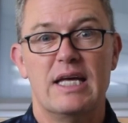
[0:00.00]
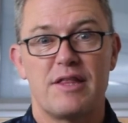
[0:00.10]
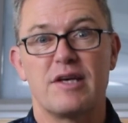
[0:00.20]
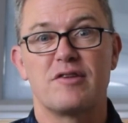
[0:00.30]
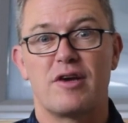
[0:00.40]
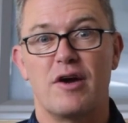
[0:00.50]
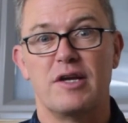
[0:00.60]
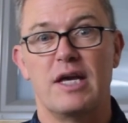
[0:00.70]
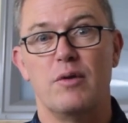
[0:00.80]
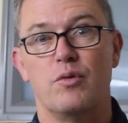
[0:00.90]
things are going to
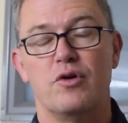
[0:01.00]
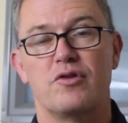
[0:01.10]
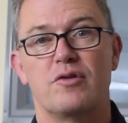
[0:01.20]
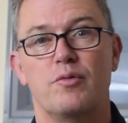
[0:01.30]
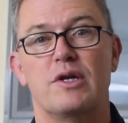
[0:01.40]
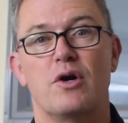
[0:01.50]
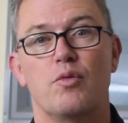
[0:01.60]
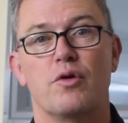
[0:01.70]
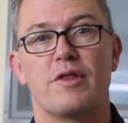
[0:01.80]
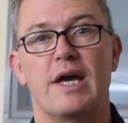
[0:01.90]
get worse. We don't
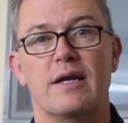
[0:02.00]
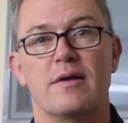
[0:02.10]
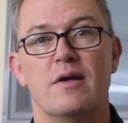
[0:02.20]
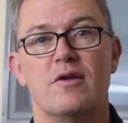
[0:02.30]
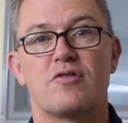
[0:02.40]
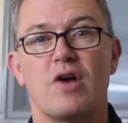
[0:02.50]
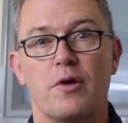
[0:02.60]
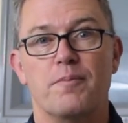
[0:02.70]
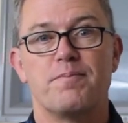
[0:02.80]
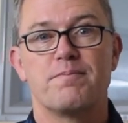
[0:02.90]
want that.
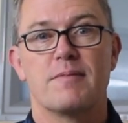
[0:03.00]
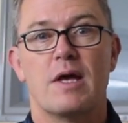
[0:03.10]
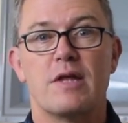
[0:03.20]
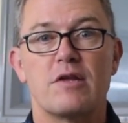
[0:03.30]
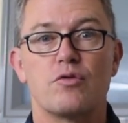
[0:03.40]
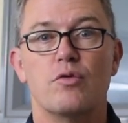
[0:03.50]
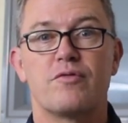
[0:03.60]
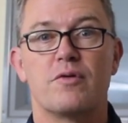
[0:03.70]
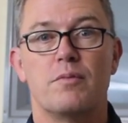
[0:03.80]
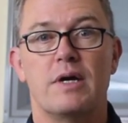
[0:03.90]
So, that's all
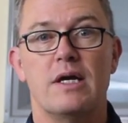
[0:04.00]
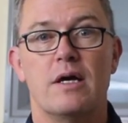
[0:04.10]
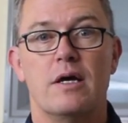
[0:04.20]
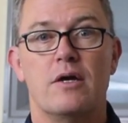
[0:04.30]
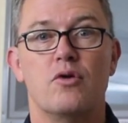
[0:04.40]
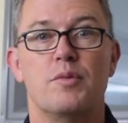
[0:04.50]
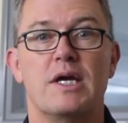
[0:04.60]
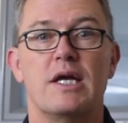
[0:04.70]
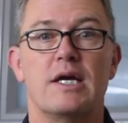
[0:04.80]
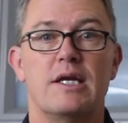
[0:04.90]
from me. You'll be
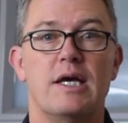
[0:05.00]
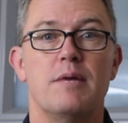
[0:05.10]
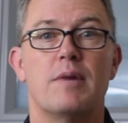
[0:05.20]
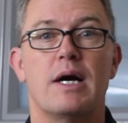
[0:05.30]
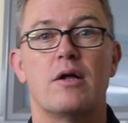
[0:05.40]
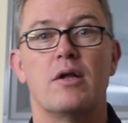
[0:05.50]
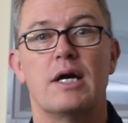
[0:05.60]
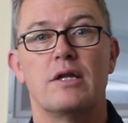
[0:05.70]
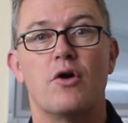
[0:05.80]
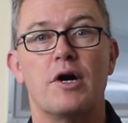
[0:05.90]
getting an email
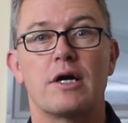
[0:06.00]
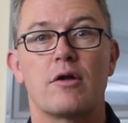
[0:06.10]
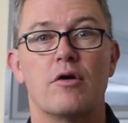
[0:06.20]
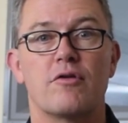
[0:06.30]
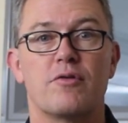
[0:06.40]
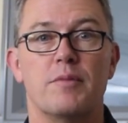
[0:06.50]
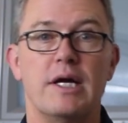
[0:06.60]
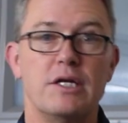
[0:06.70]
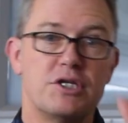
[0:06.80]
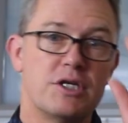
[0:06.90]
at 9 o'clock from
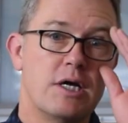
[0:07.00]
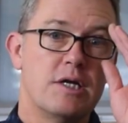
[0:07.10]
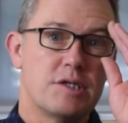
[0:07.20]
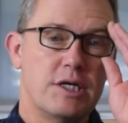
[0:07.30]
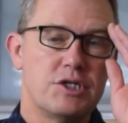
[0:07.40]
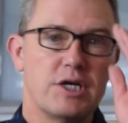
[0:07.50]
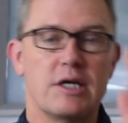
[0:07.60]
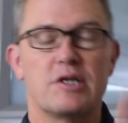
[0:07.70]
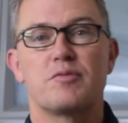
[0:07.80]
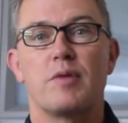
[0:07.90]
each teacher
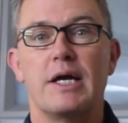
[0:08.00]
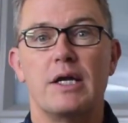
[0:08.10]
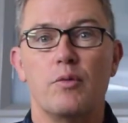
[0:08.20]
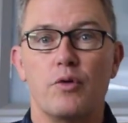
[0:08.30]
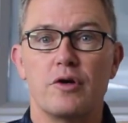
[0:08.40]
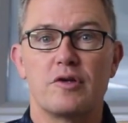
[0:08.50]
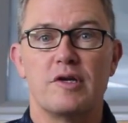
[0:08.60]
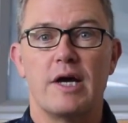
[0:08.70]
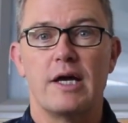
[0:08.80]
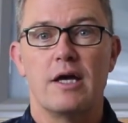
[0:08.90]
explaining work
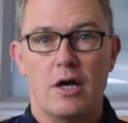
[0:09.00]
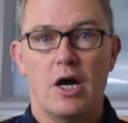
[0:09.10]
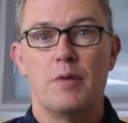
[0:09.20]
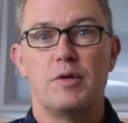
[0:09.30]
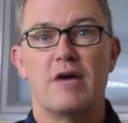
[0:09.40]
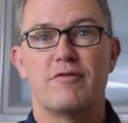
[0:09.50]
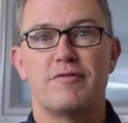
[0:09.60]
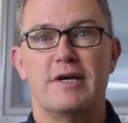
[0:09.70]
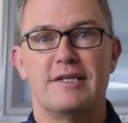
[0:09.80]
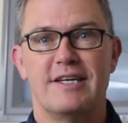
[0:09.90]
today. Hope you have a
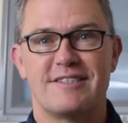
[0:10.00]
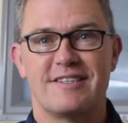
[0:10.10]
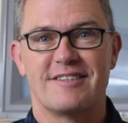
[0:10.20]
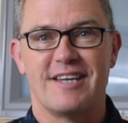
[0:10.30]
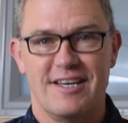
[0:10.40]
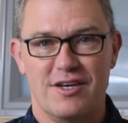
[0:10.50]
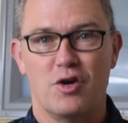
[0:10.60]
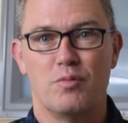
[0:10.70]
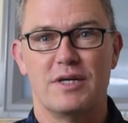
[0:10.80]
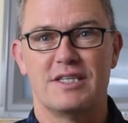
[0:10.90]
fantastic day.
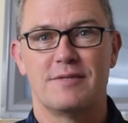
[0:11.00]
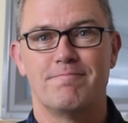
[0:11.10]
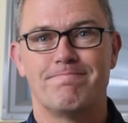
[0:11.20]
God bless.